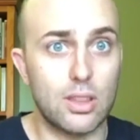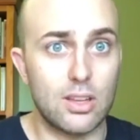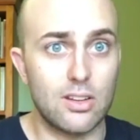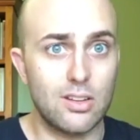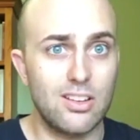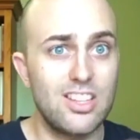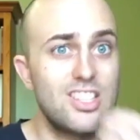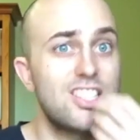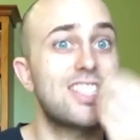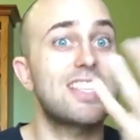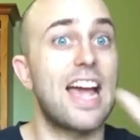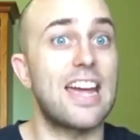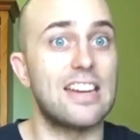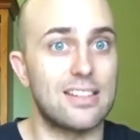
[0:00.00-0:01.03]
with it.
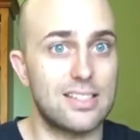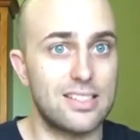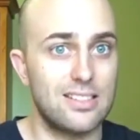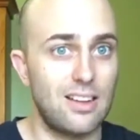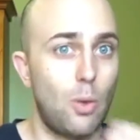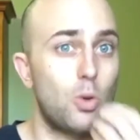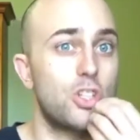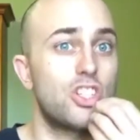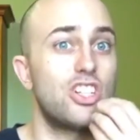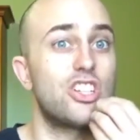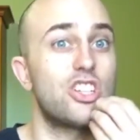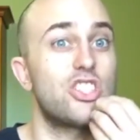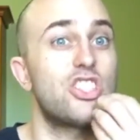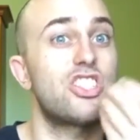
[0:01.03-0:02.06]
Say it. I want you
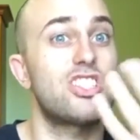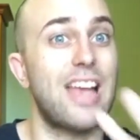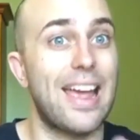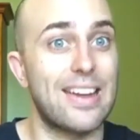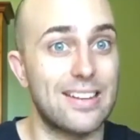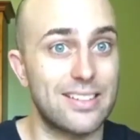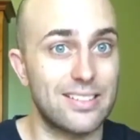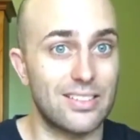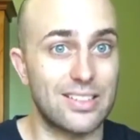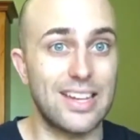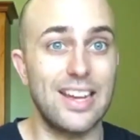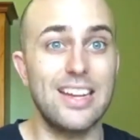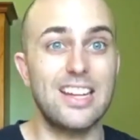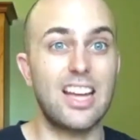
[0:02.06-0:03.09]
to just say it,
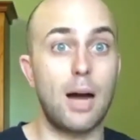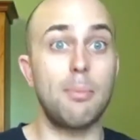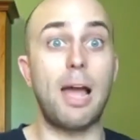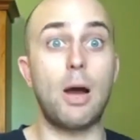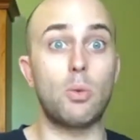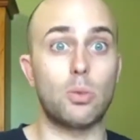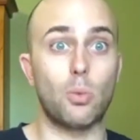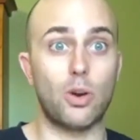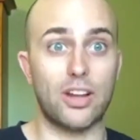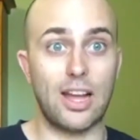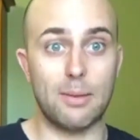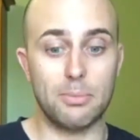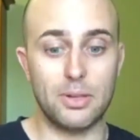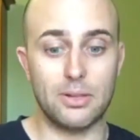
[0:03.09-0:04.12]
okay? Come out with what
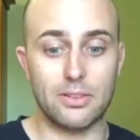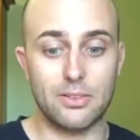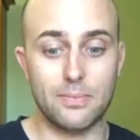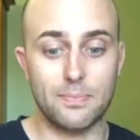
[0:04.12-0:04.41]
happened.